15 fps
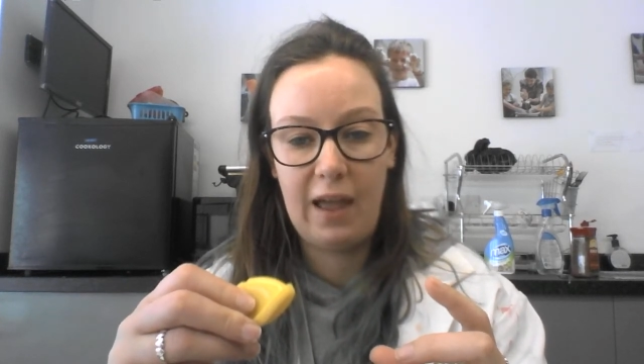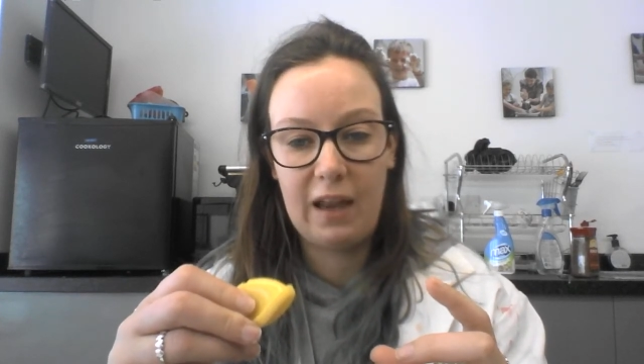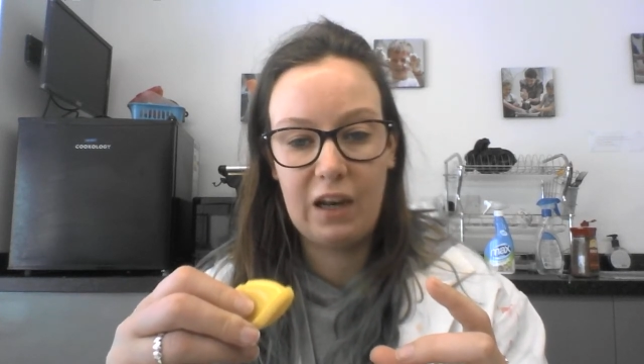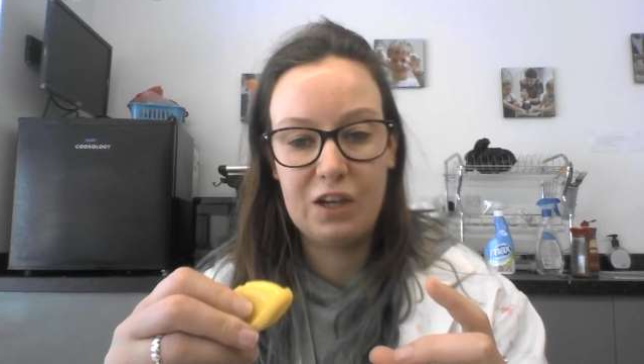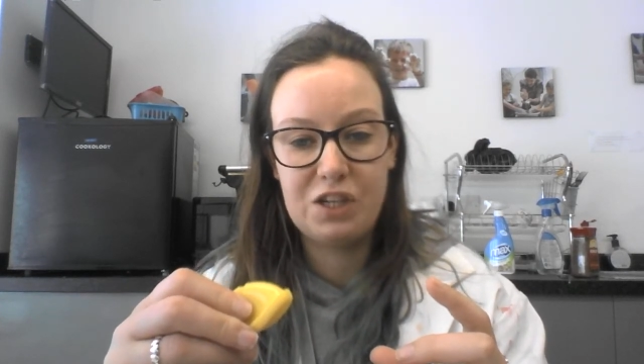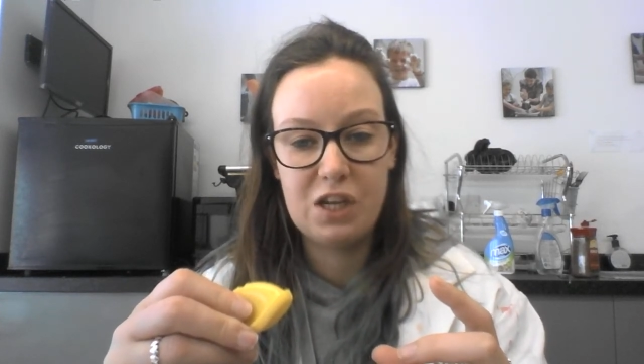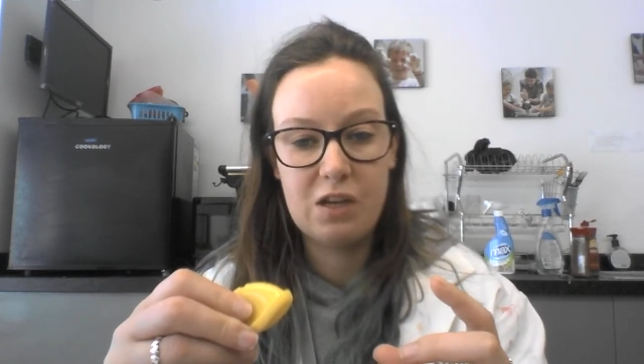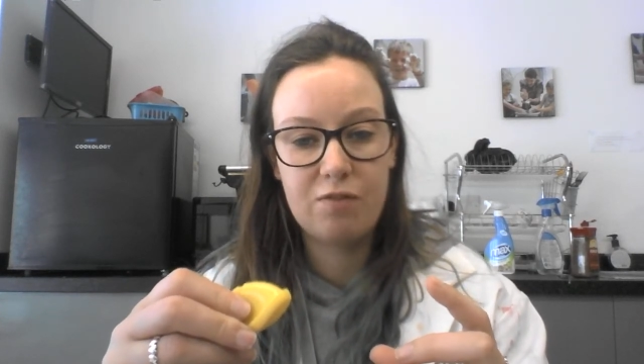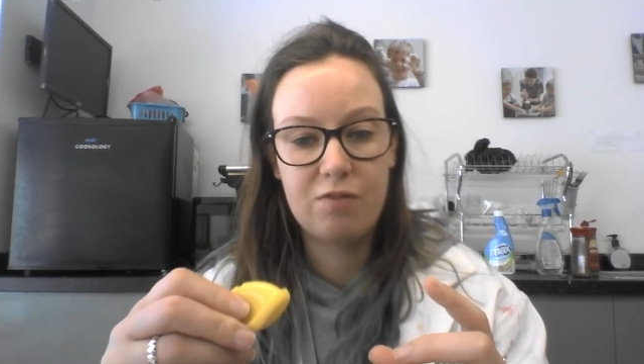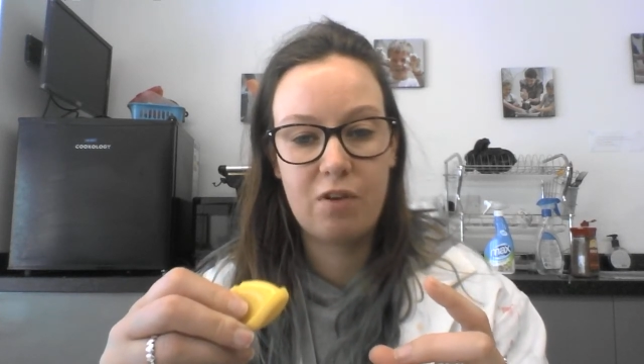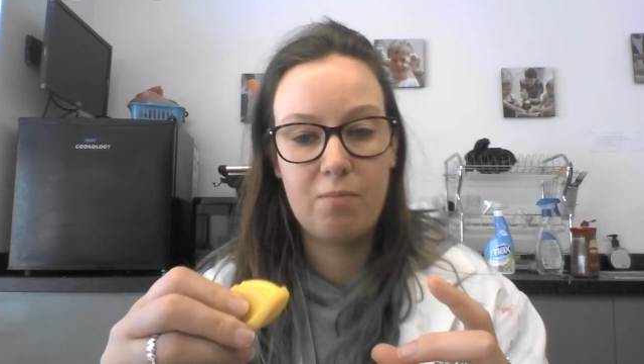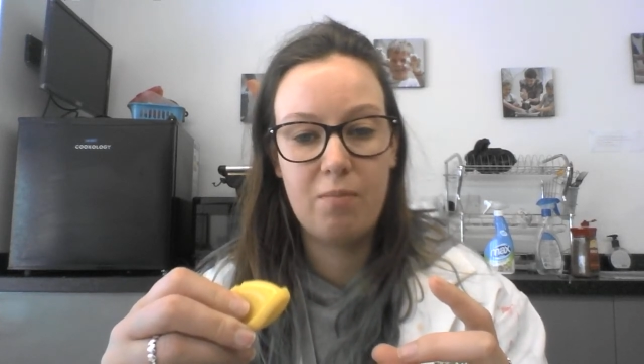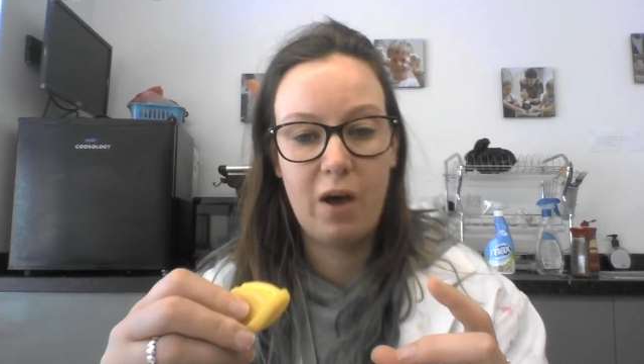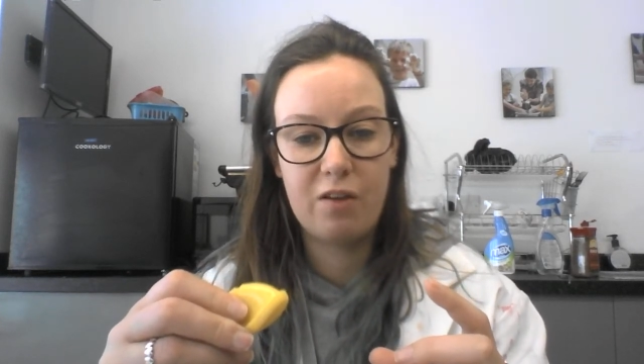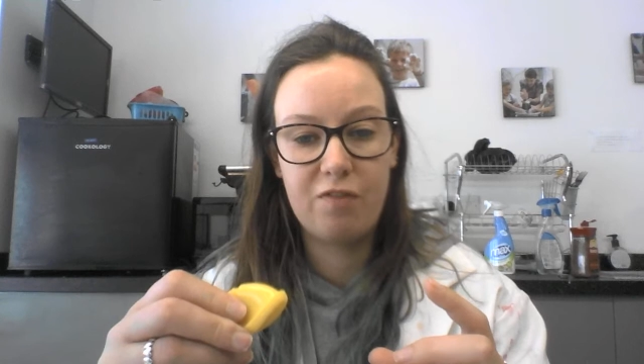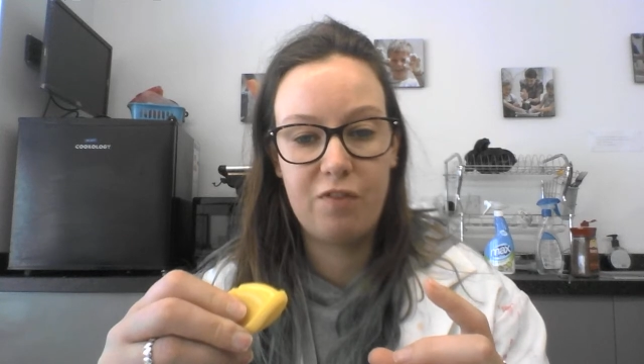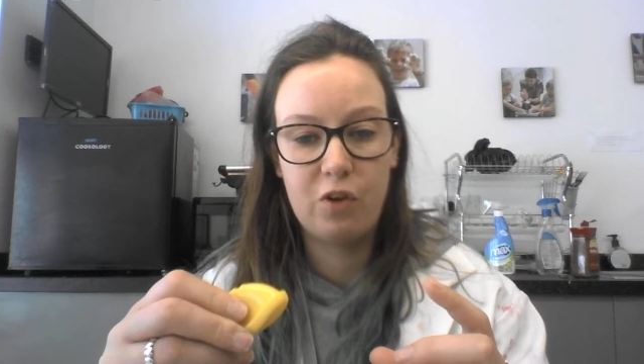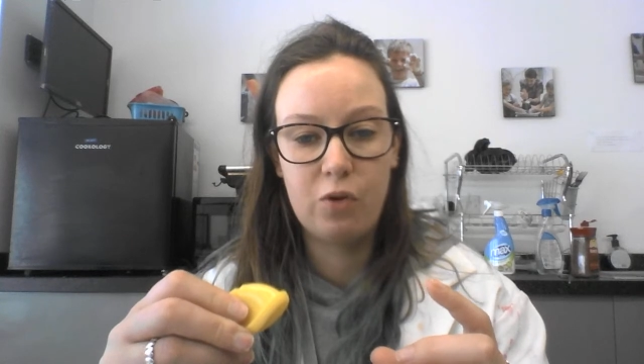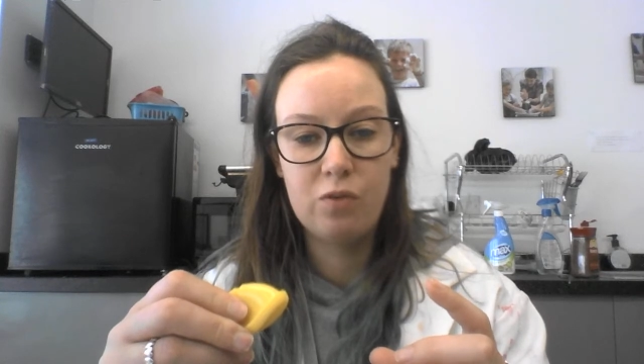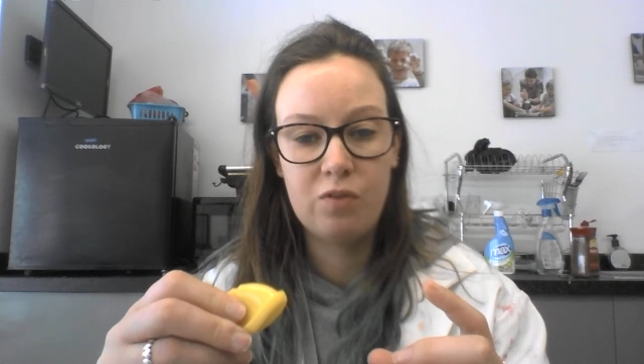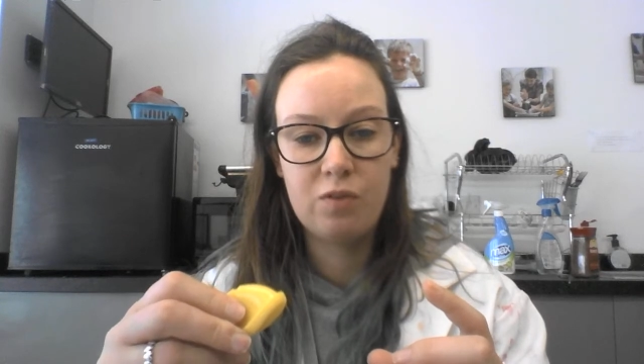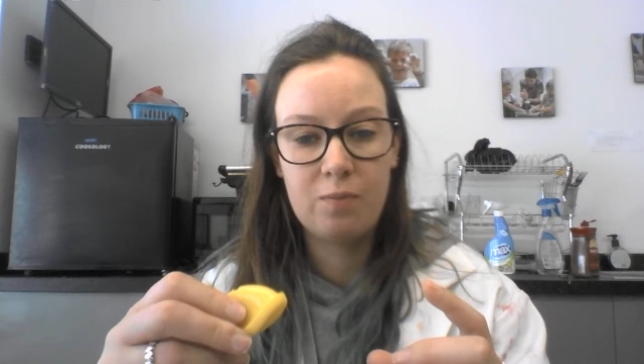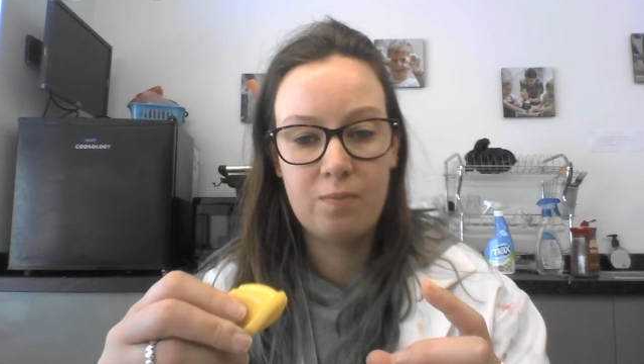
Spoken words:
energy from my food.